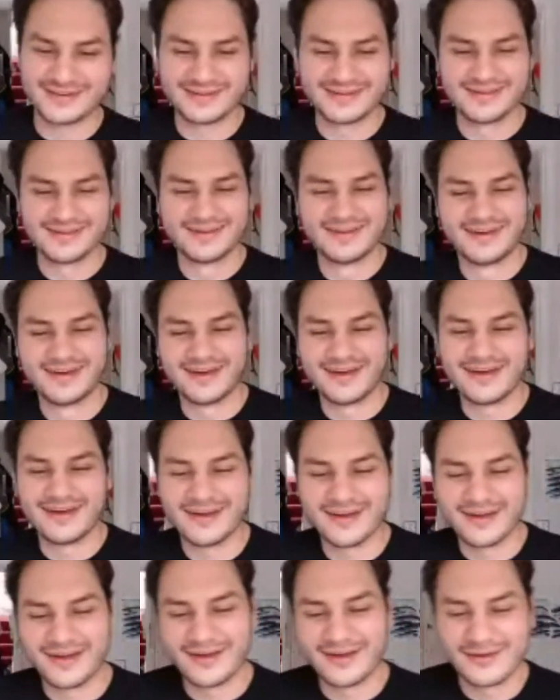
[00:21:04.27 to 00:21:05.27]
And
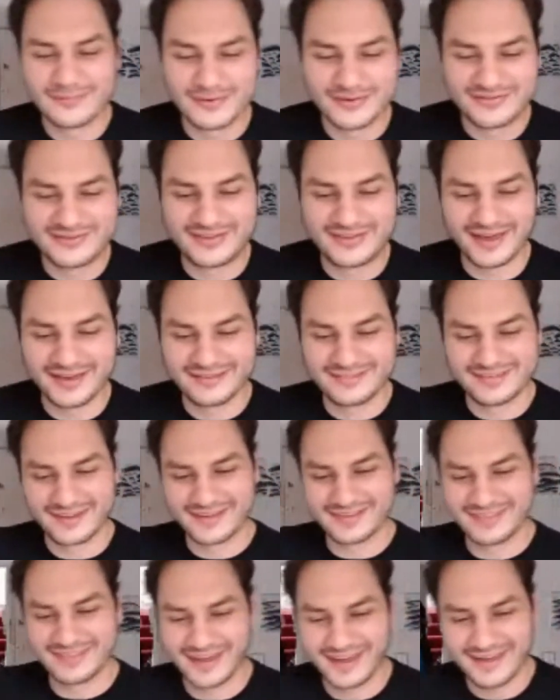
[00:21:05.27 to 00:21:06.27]
I hope it stays
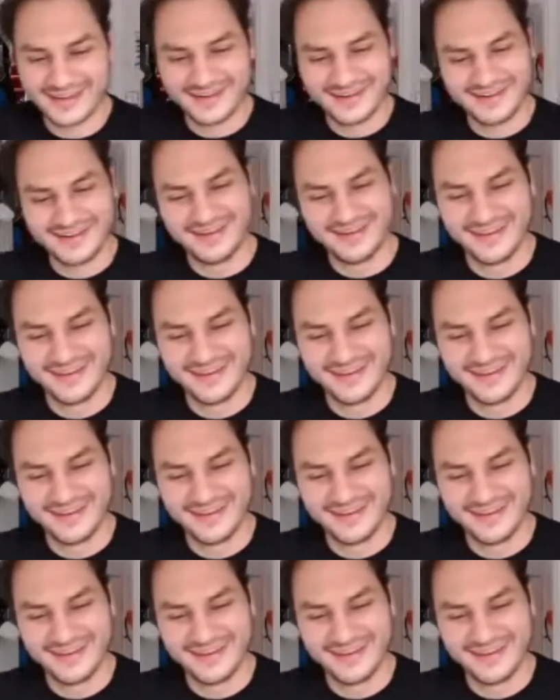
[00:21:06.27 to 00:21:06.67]
like that.